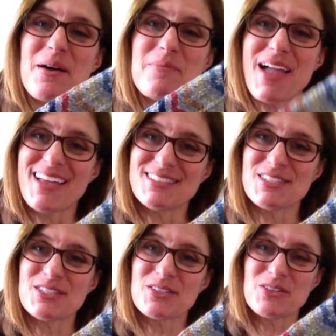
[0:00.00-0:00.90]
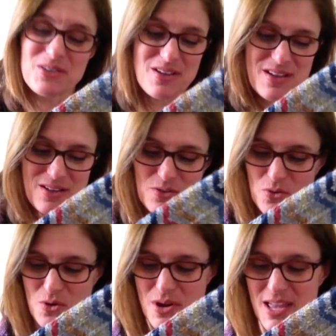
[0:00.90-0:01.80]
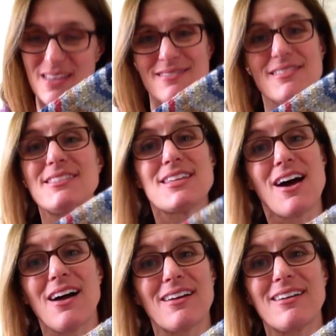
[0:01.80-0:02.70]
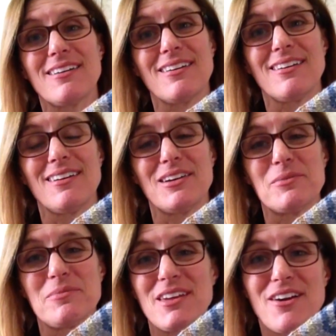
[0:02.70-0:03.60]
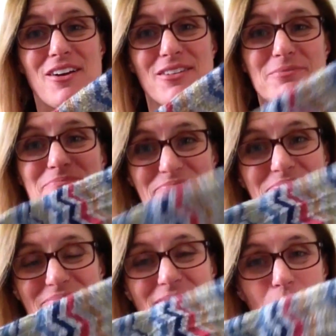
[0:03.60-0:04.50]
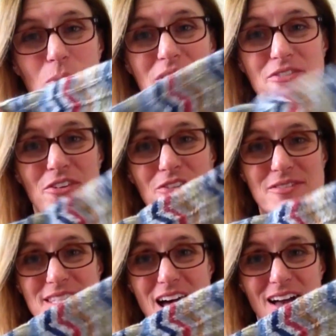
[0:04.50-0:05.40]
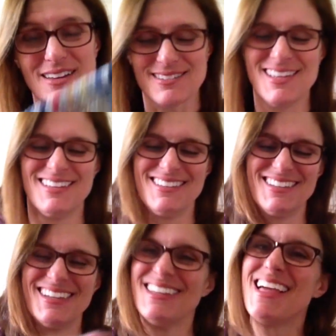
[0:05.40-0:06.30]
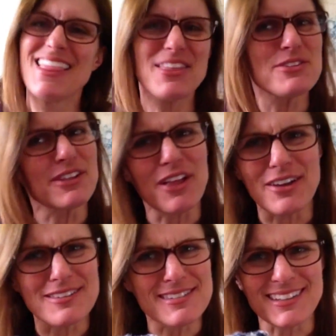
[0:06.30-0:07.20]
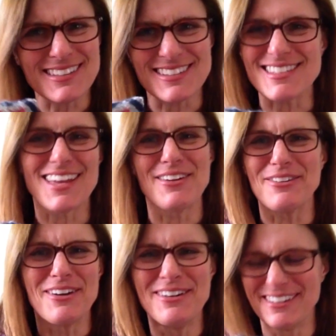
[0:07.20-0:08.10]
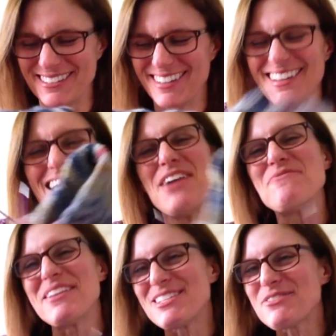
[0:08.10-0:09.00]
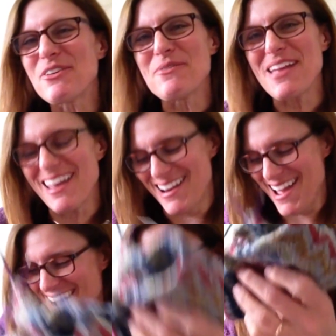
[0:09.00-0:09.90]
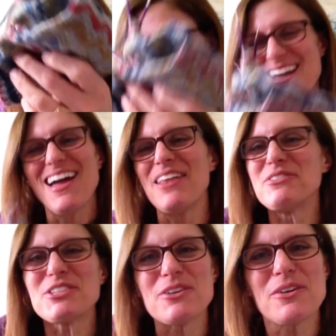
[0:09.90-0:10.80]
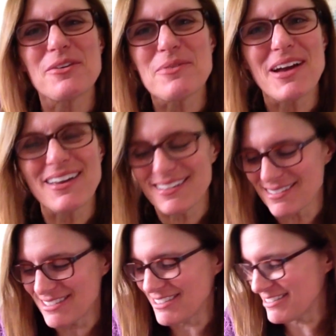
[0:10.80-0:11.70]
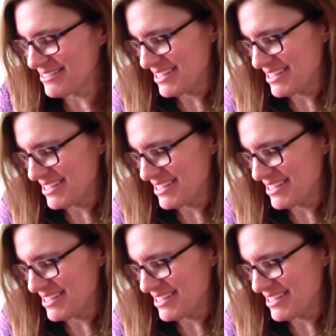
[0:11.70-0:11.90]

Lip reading: Patton's Croy sock yarn. Wonderful sock. That's a long sentence, I don't know. But it's for me now. And I'm sure my little